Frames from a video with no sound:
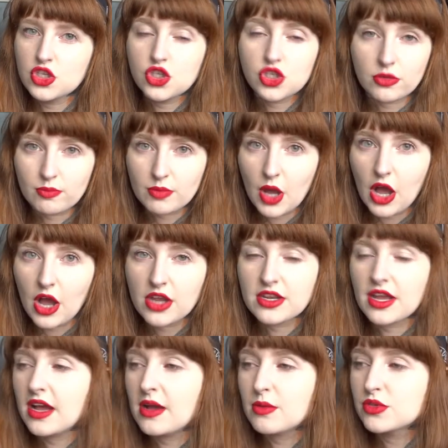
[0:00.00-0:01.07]
jump on.
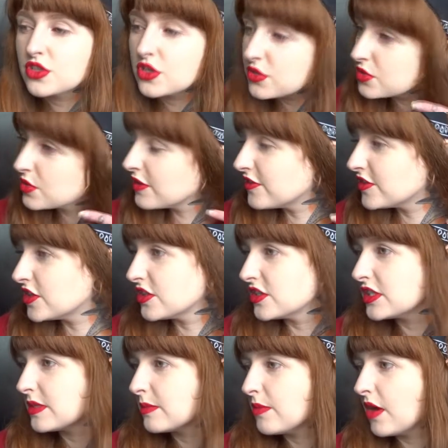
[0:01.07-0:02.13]
I was going to either do
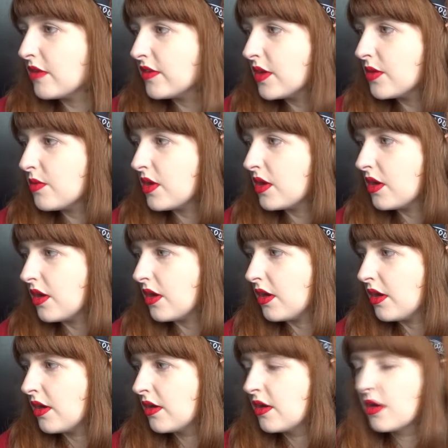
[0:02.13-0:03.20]
it tomorrow
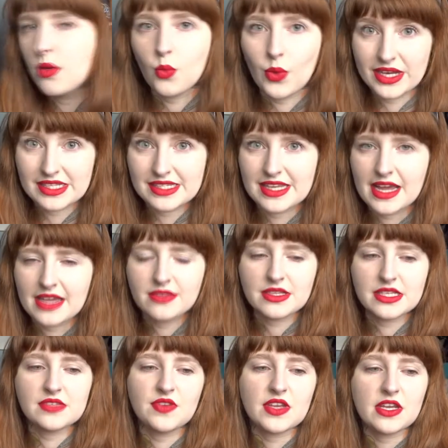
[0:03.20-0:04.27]
or Wednesday,
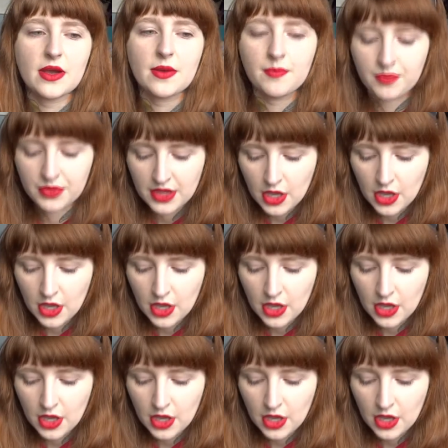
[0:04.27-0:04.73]
this video.